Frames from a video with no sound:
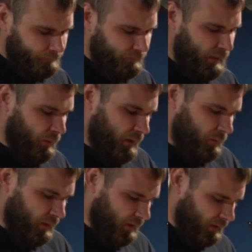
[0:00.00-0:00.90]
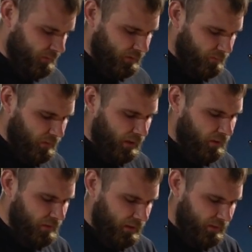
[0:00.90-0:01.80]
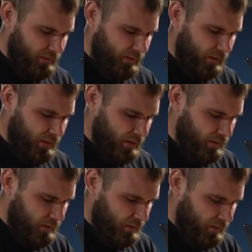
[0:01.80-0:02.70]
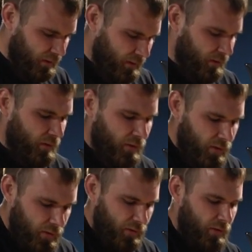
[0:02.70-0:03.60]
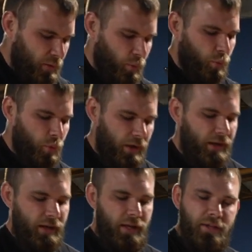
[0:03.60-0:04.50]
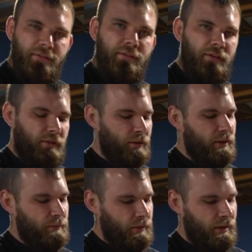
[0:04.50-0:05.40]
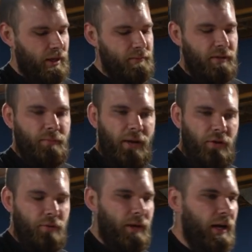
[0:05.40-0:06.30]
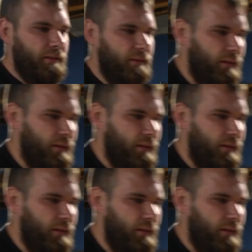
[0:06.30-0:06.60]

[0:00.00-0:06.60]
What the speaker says: That way when it comes in the mail, they can see what it is, because it comes in a mailer box, and